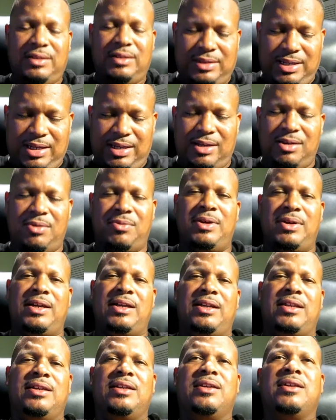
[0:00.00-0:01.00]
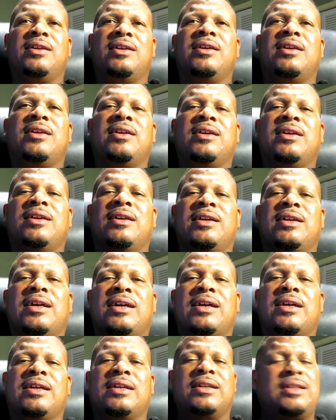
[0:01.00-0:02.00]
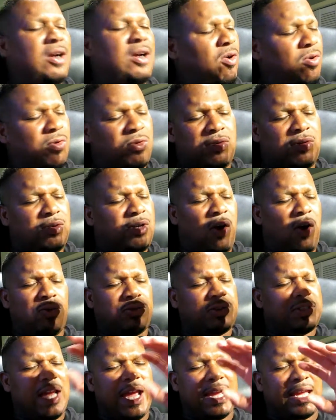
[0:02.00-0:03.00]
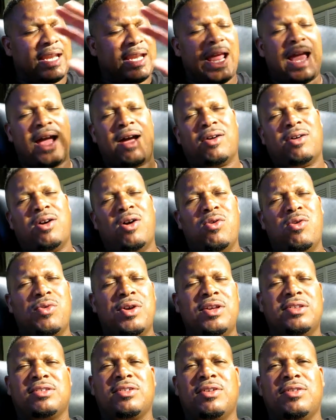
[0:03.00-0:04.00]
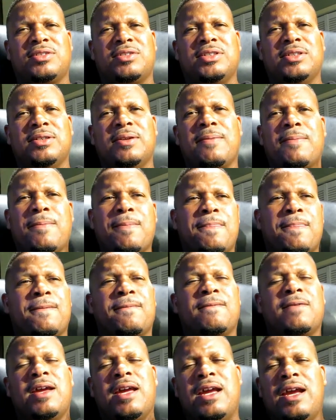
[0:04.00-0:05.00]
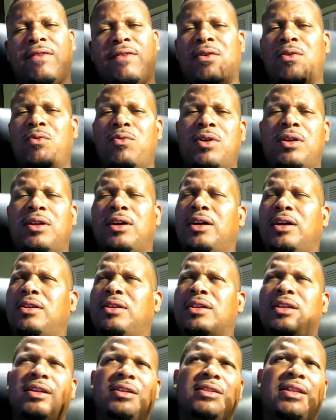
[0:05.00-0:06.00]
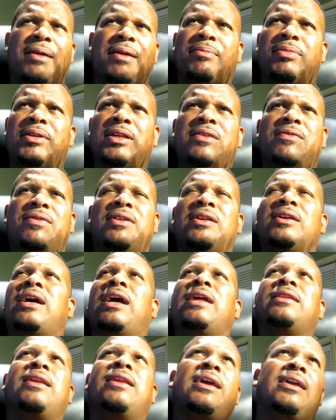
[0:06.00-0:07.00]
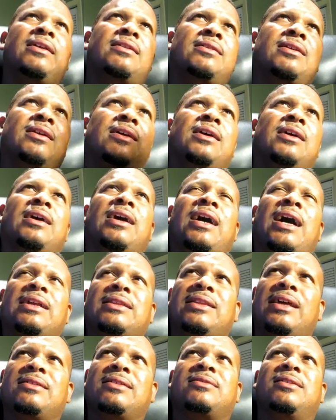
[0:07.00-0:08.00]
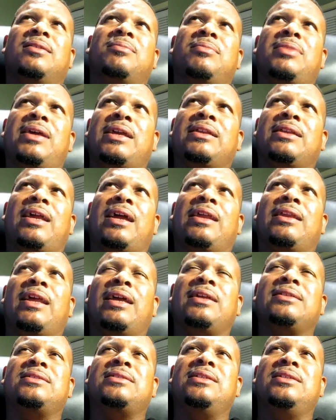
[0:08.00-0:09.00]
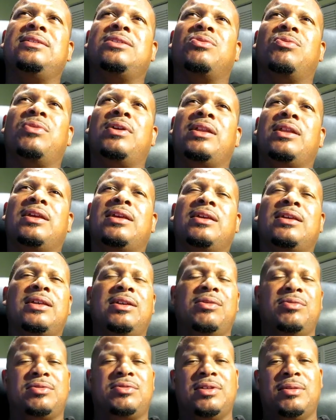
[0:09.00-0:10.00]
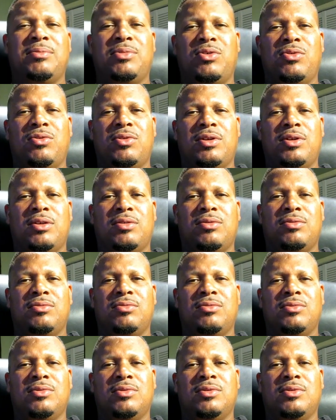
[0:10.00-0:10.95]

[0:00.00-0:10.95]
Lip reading: Deal with it. Go check it out. Go research it. Every 100 years, I believe it is. I think something back in like 1920, it was something going on.